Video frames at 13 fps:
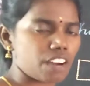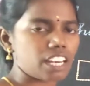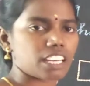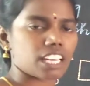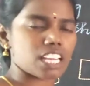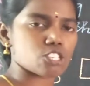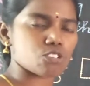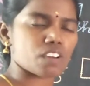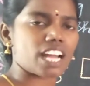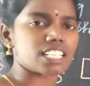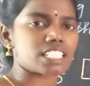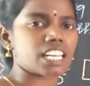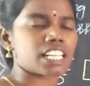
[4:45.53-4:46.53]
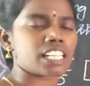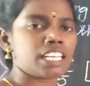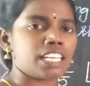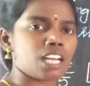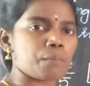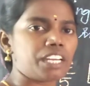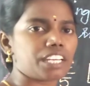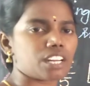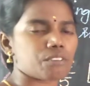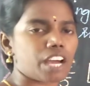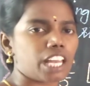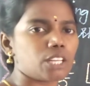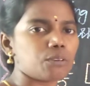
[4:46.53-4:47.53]
Next you consider the denominator
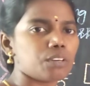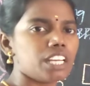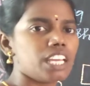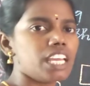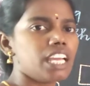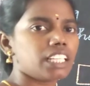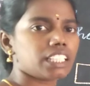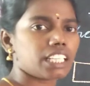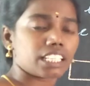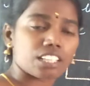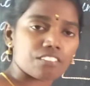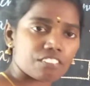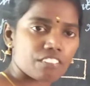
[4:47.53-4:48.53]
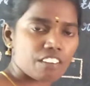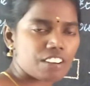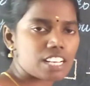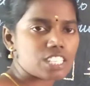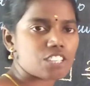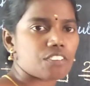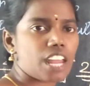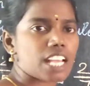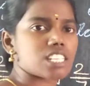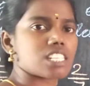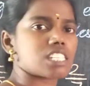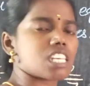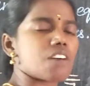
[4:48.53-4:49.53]
value, that the first
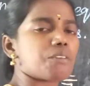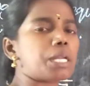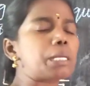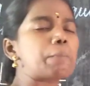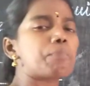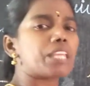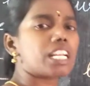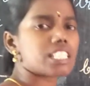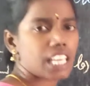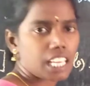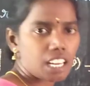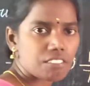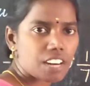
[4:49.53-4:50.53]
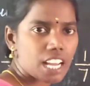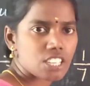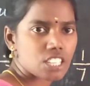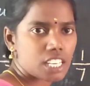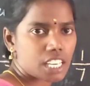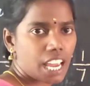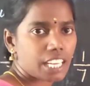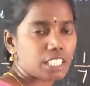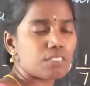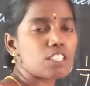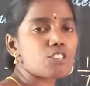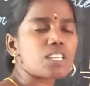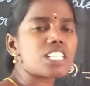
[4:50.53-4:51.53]
fraction 7 and second fraction
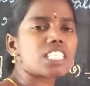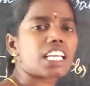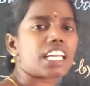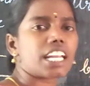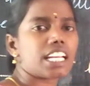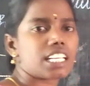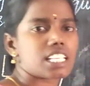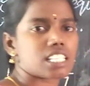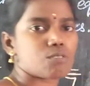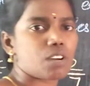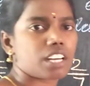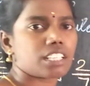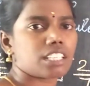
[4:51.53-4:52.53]
9. Which one is the greatest one?